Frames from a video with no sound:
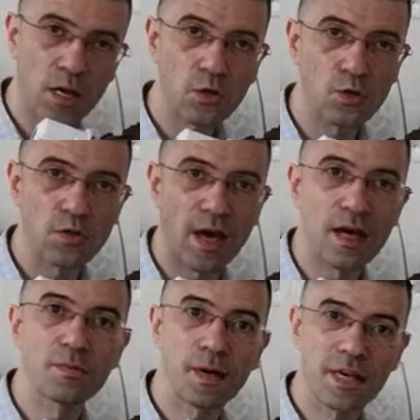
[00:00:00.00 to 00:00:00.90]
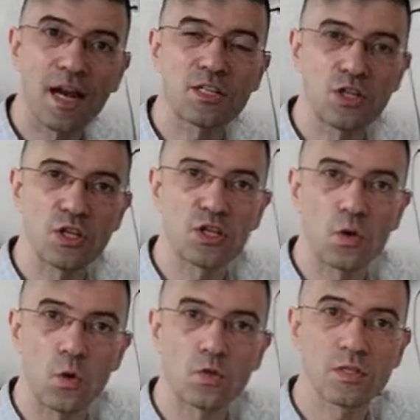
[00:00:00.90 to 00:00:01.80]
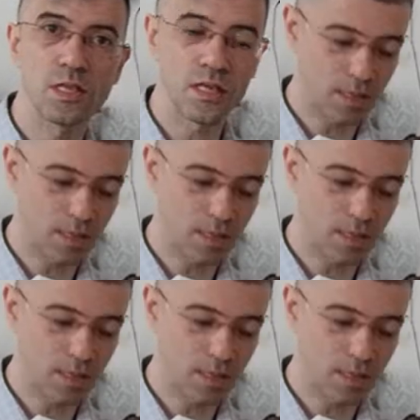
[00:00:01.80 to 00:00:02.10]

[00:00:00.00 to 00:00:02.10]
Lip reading: cannot do that, but it can actually cause the